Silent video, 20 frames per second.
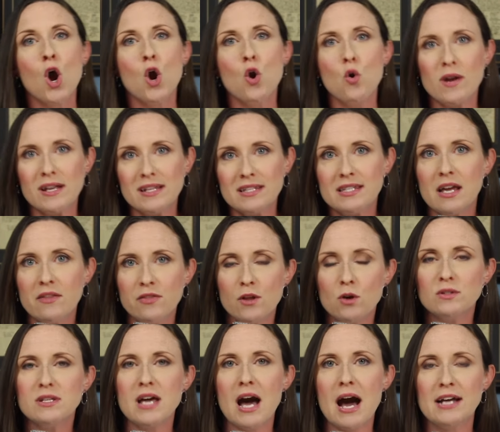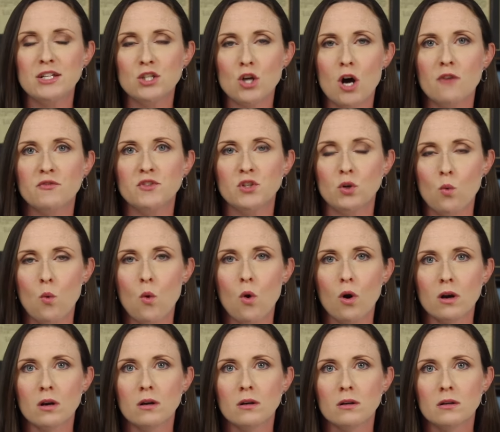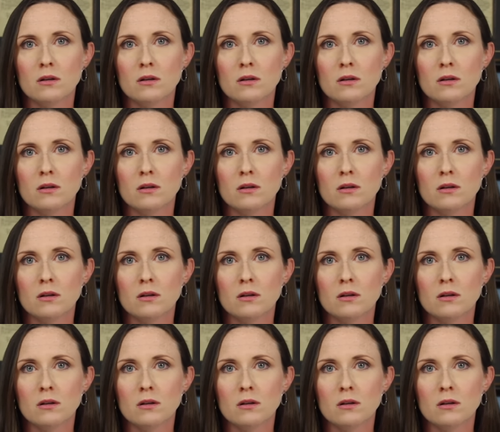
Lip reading: who can send those guys off to war.